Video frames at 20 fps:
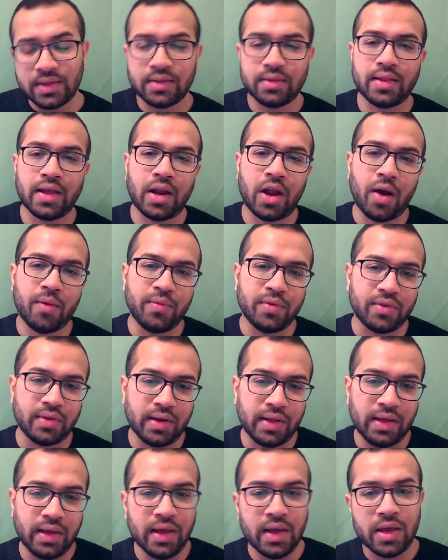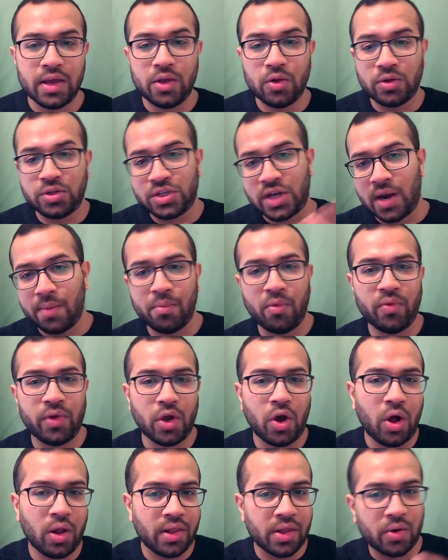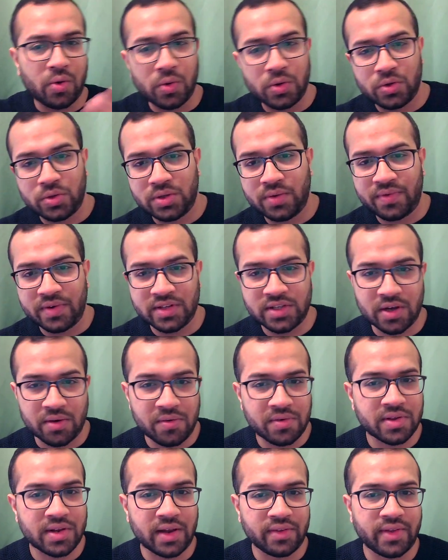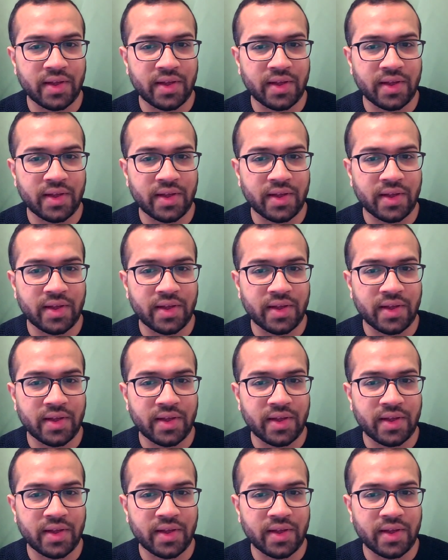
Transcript: then obviously you'll start moving all the code to different service class,